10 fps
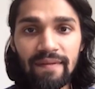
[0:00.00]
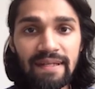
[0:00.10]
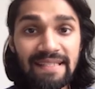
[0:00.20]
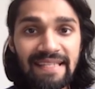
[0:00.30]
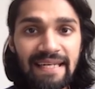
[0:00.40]
the
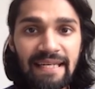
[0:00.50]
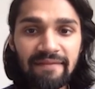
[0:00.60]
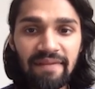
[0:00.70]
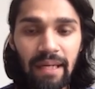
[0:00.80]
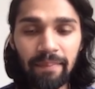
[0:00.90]
descending
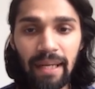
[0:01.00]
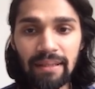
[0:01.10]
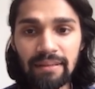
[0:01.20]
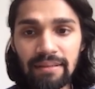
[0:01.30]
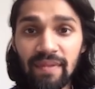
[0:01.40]
flag
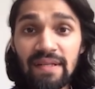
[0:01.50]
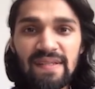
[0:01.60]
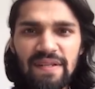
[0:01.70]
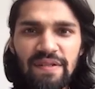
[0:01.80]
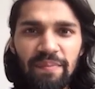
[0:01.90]
pattern. This
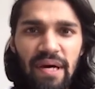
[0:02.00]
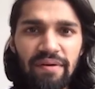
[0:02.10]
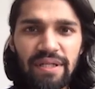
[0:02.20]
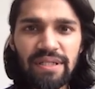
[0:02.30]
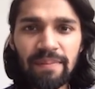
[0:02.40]
is a
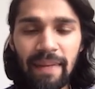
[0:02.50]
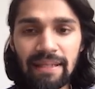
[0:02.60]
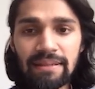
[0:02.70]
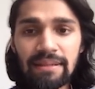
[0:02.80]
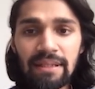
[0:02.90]
bearish
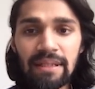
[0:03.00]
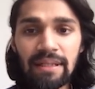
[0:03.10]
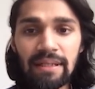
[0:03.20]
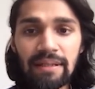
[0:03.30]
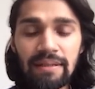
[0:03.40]
pattern.
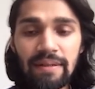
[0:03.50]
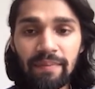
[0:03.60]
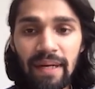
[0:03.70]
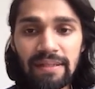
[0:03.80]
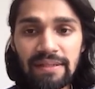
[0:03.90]
Here, the
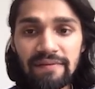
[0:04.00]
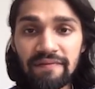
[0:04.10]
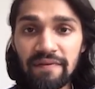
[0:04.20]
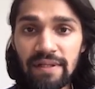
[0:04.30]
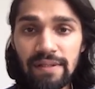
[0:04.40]
prices
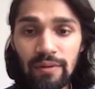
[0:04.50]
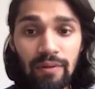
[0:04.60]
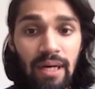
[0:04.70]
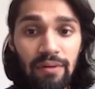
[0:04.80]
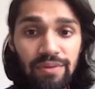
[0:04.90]
first go
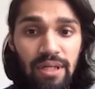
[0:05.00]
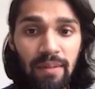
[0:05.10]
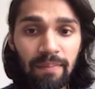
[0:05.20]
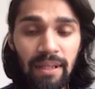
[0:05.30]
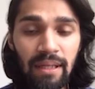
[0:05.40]
down
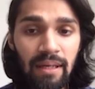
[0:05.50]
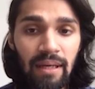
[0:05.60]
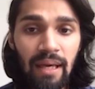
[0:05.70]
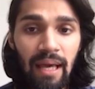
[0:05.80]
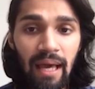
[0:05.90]
sharply
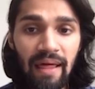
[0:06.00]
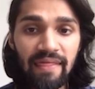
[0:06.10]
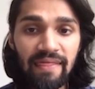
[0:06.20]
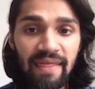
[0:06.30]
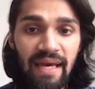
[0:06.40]

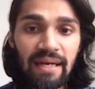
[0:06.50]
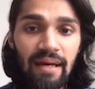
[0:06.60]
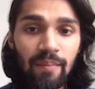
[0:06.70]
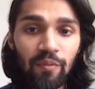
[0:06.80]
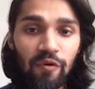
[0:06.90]
and then
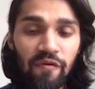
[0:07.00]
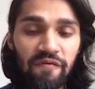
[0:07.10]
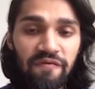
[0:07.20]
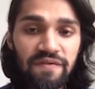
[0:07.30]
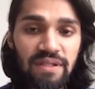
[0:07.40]

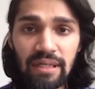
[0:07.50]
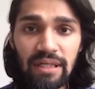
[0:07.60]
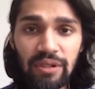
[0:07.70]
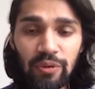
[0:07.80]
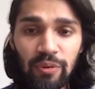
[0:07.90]
moves in
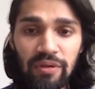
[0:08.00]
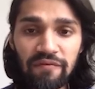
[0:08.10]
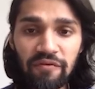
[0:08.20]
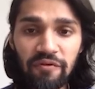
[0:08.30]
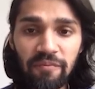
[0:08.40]
a to and
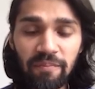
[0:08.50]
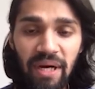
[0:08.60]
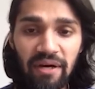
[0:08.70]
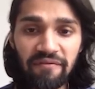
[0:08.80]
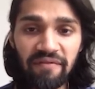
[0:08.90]
fro
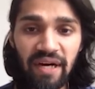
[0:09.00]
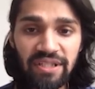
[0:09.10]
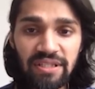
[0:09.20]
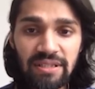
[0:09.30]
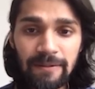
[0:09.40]

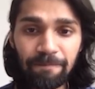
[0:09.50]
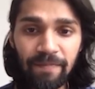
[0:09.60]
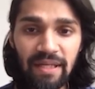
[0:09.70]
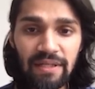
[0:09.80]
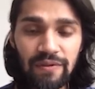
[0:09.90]
fashion
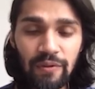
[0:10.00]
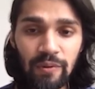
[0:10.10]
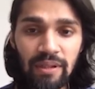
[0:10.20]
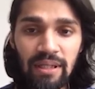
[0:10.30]
in a zone,